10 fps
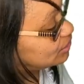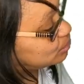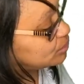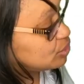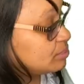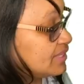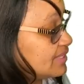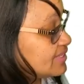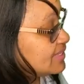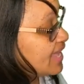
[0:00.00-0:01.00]
which
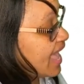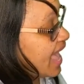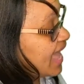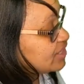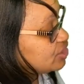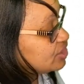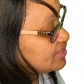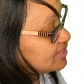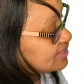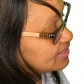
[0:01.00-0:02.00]
means action,
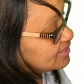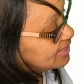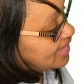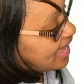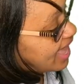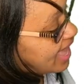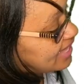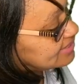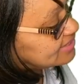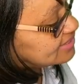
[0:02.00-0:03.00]
act,